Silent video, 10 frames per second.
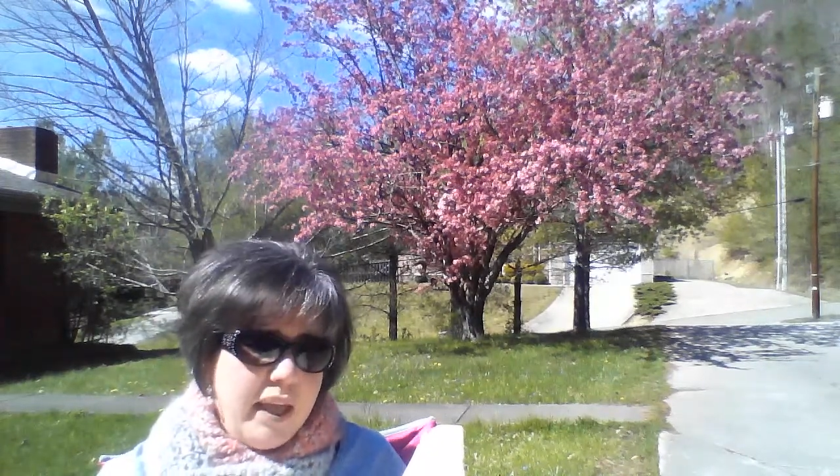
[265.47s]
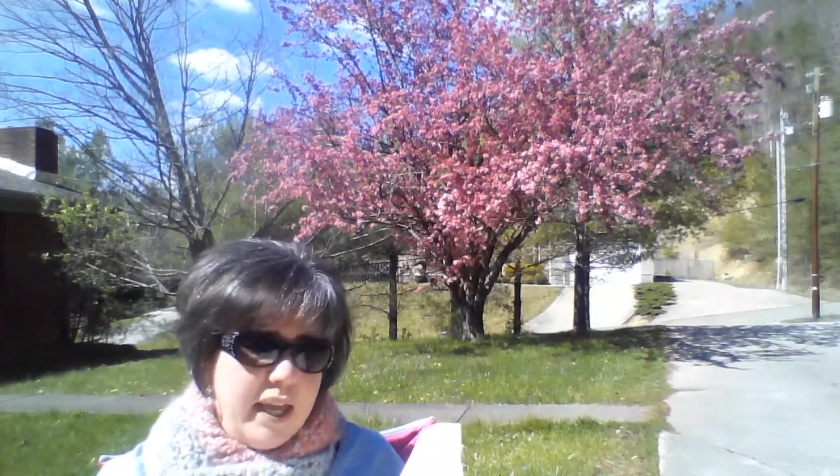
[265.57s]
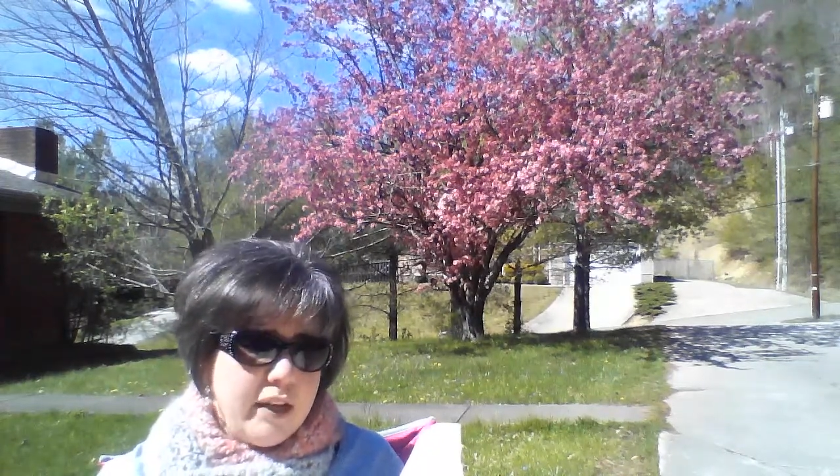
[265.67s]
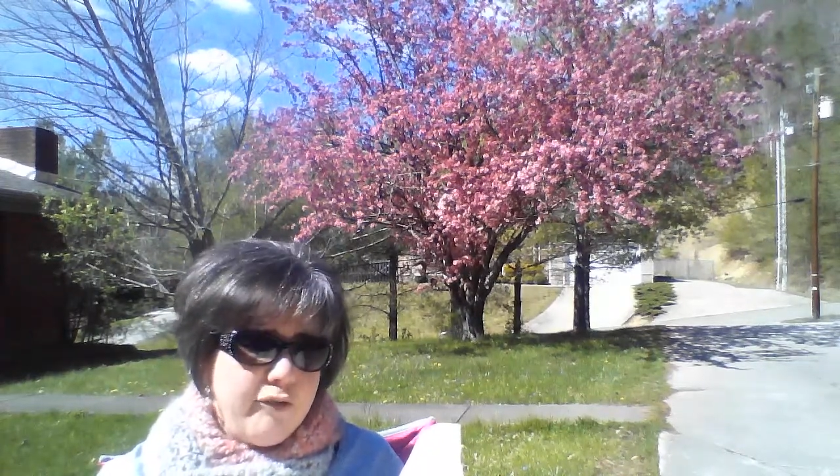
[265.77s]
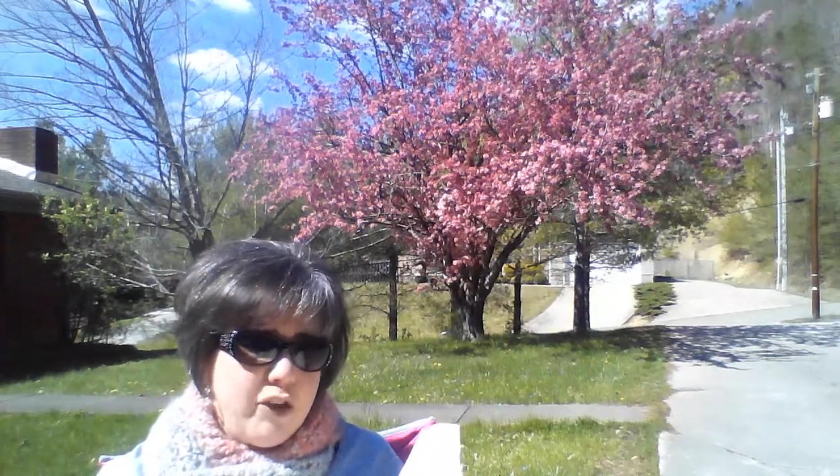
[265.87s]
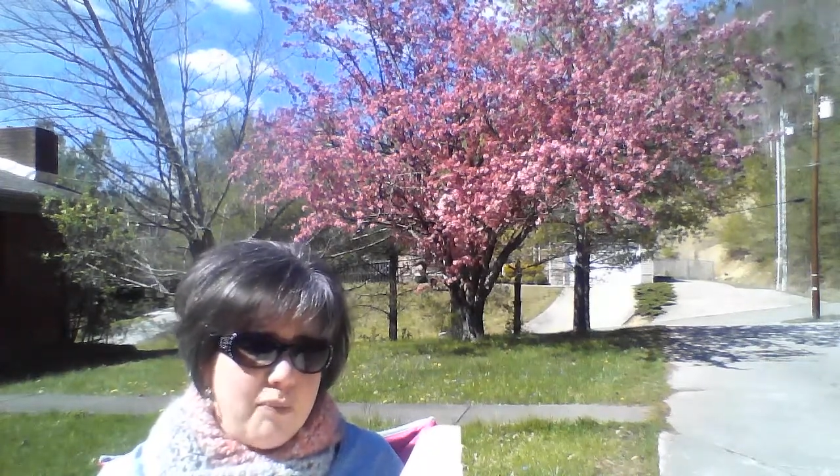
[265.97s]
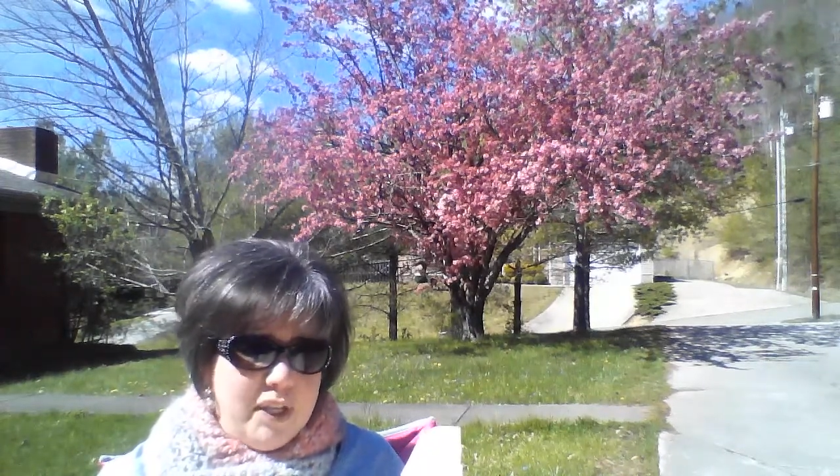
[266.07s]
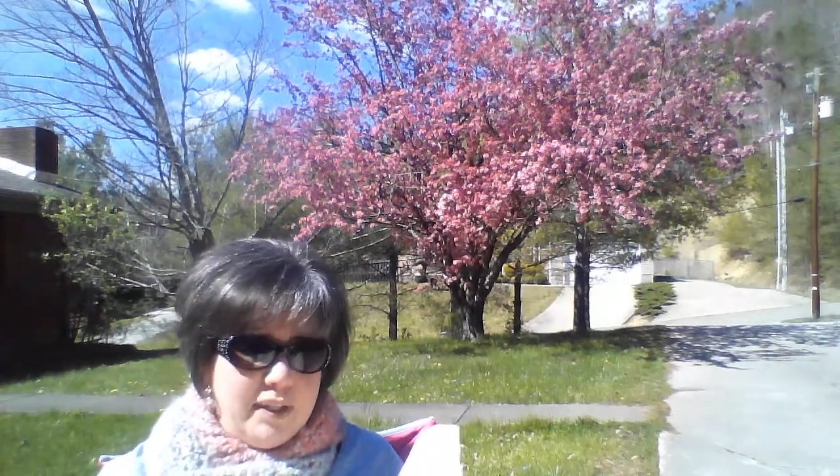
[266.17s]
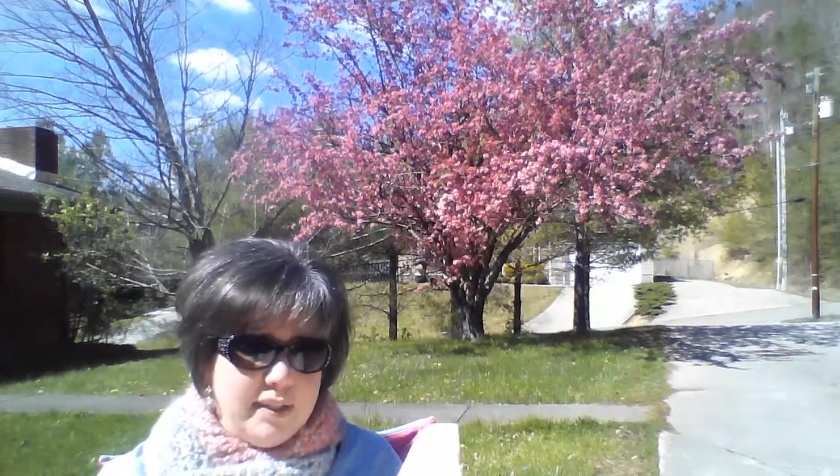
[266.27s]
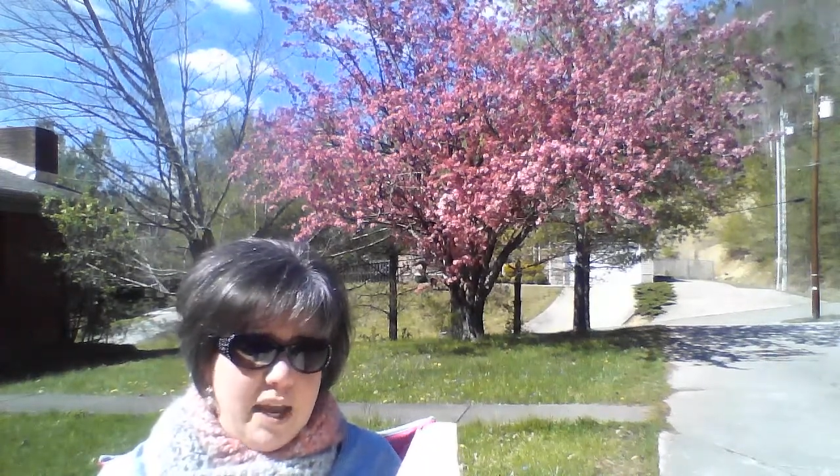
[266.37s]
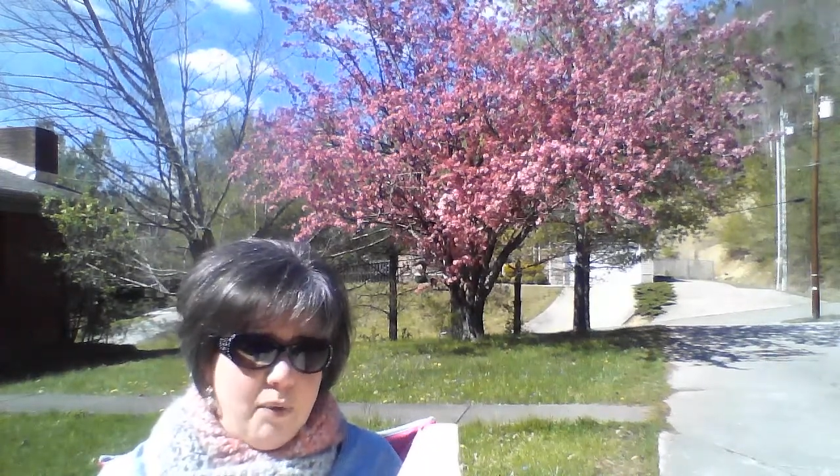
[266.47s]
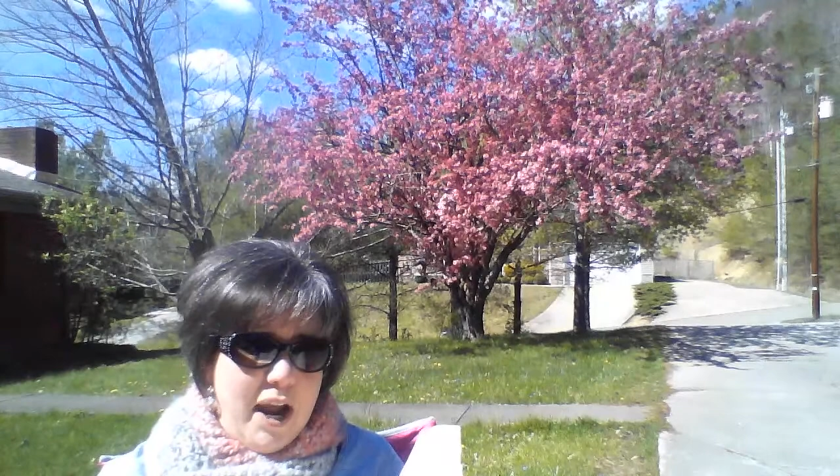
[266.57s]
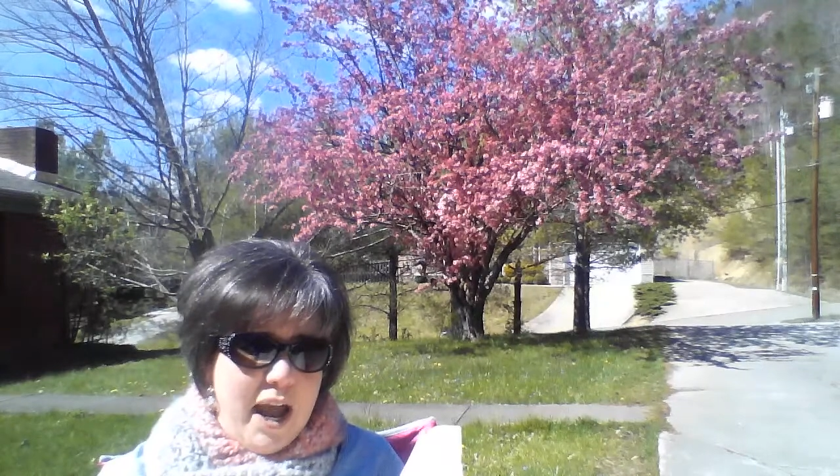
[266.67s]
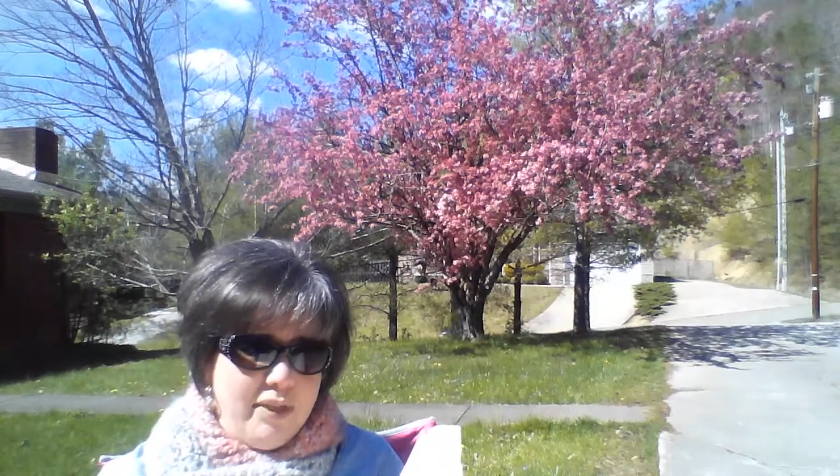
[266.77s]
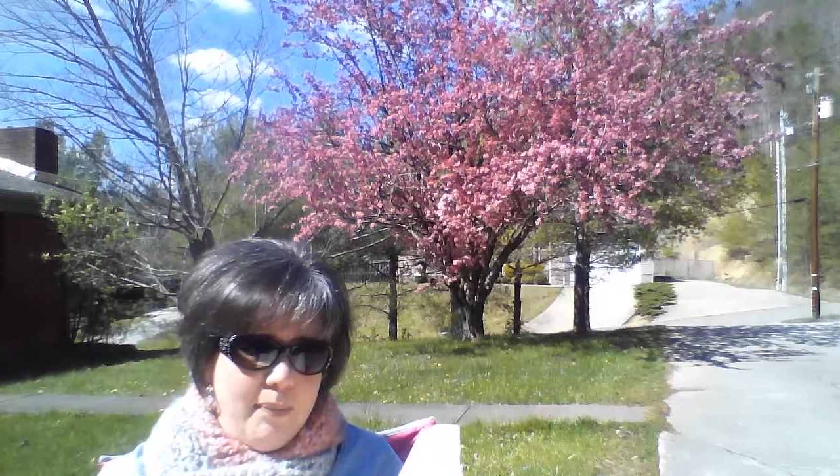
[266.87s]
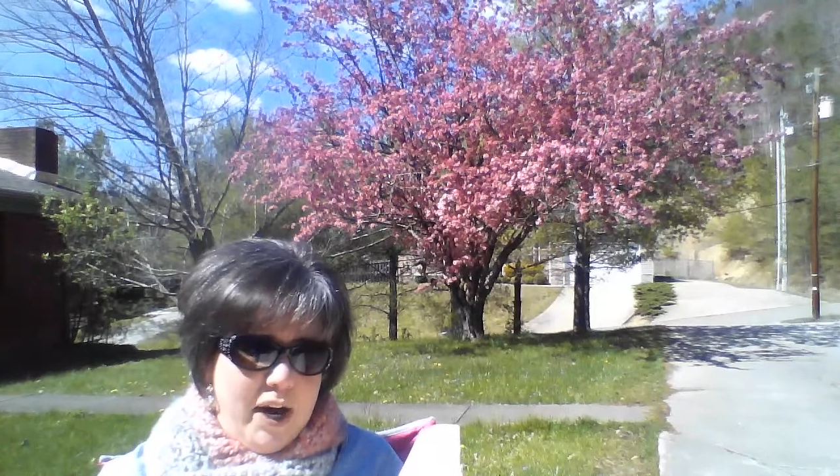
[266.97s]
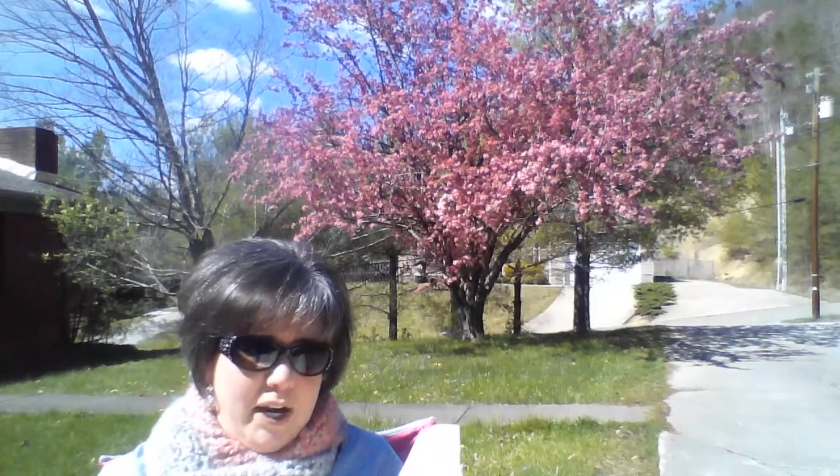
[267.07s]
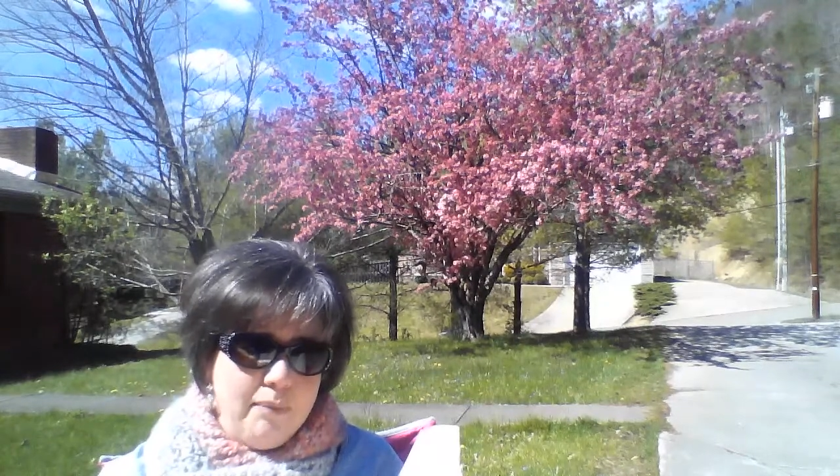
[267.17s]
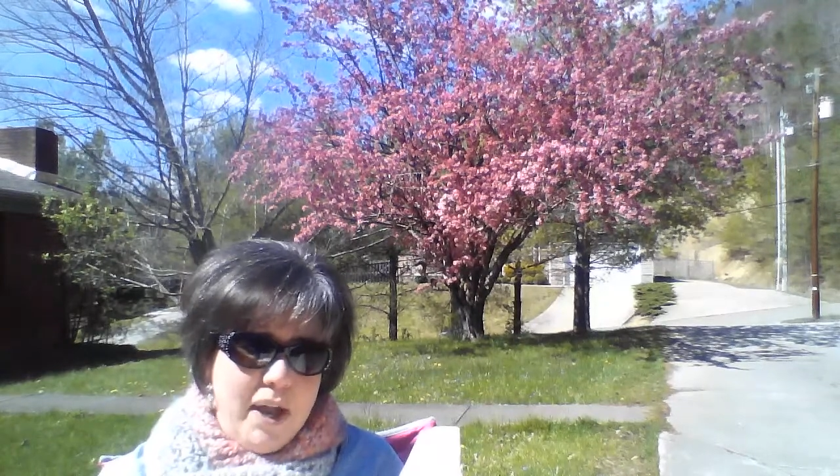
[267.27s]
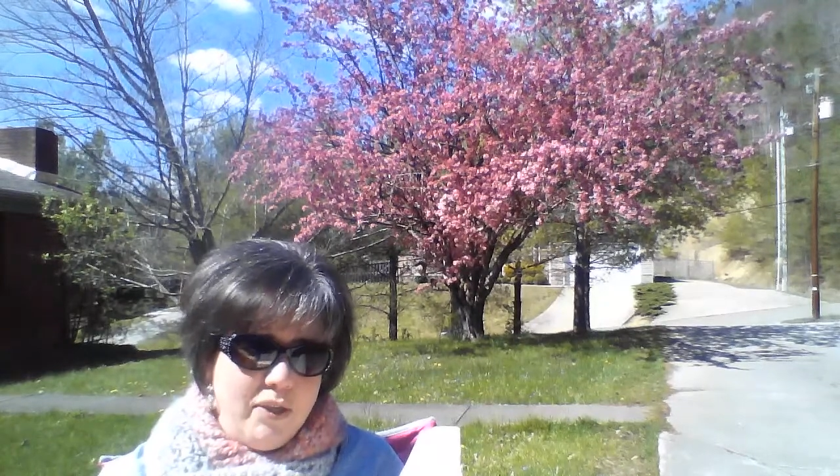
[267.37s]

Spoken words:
In a few minutes they were at the bottom,